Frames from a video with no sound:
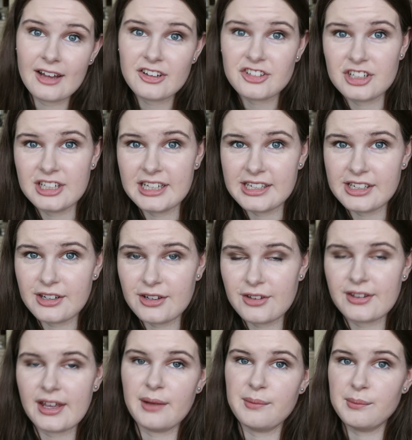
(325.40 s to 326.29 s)
actually
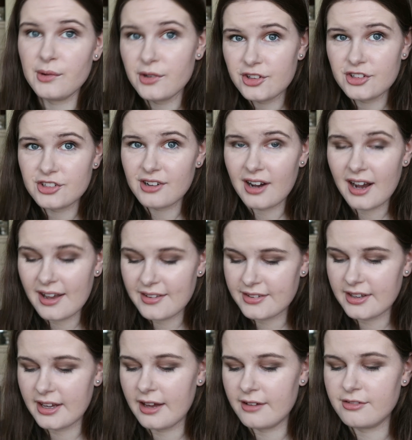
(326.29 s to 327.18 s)
use a
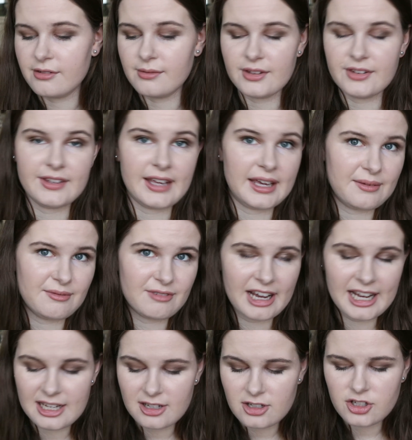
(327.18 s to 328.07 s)
moisturiser from the same
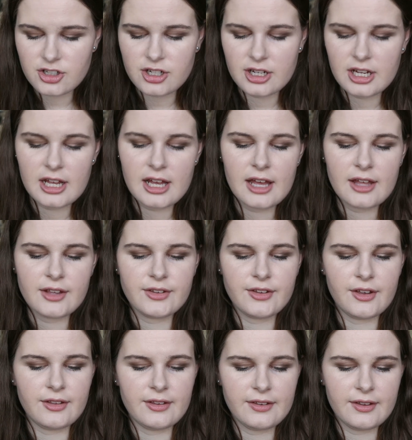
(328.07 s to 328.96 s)
range.
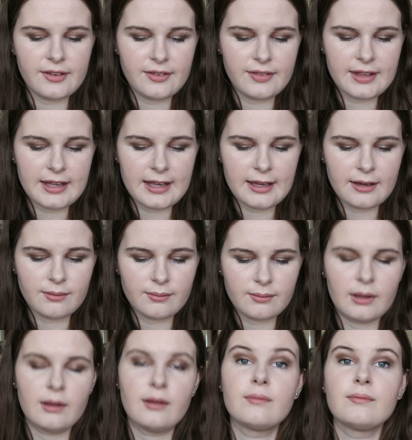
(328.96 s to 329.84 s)
So this is the,
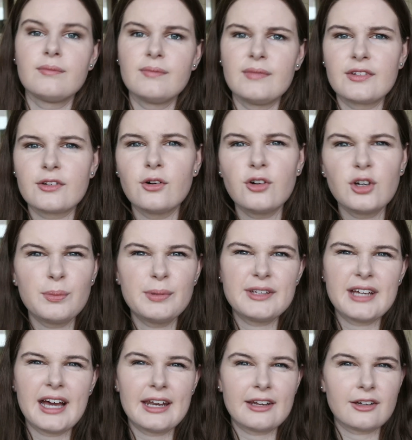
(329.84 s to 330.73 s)
well, it's called a
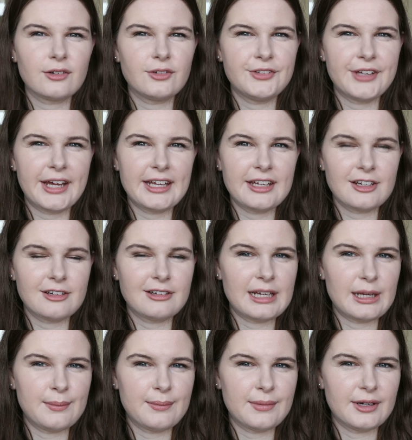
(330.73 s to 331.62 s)
botanical day
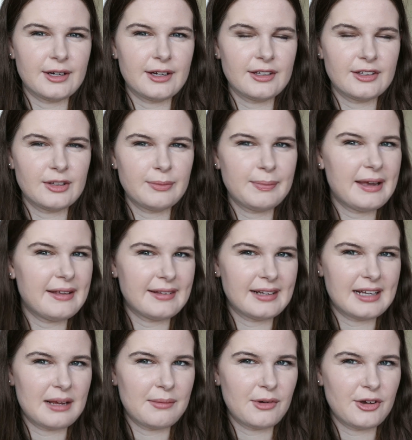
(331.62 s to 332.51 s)
cream, but it's
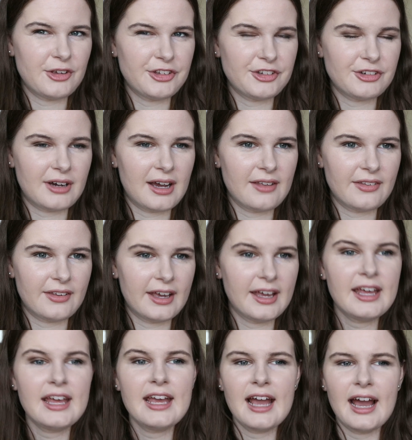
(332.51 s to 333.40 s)
basically a moisturiser.
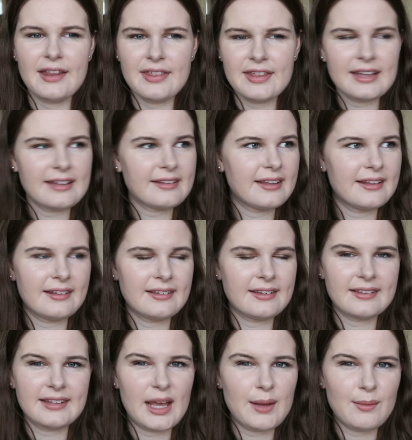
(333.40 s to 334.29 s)
I think it's
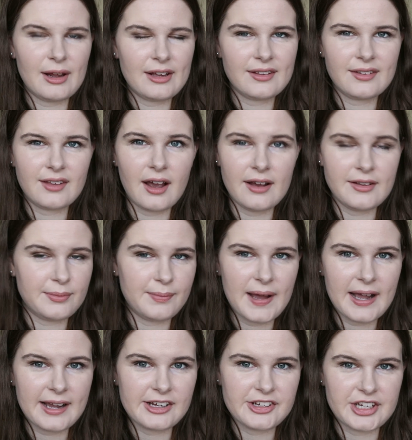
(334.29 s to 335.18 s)
the same like size and
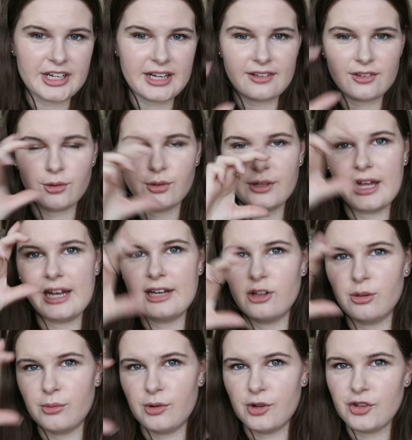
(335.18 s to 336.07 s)
packaging as all their
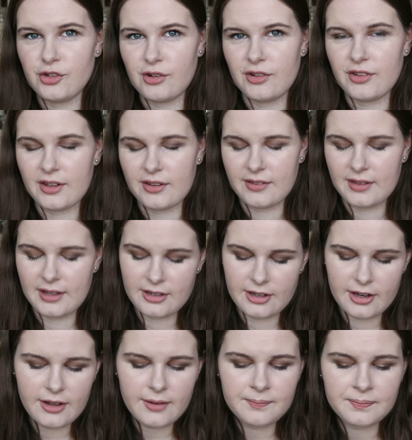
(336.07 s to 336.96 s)
little moisturisers they
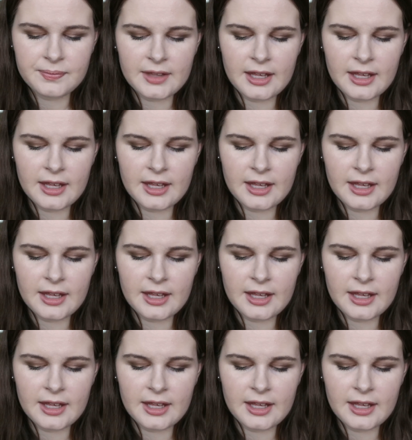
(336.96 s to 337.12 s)
do.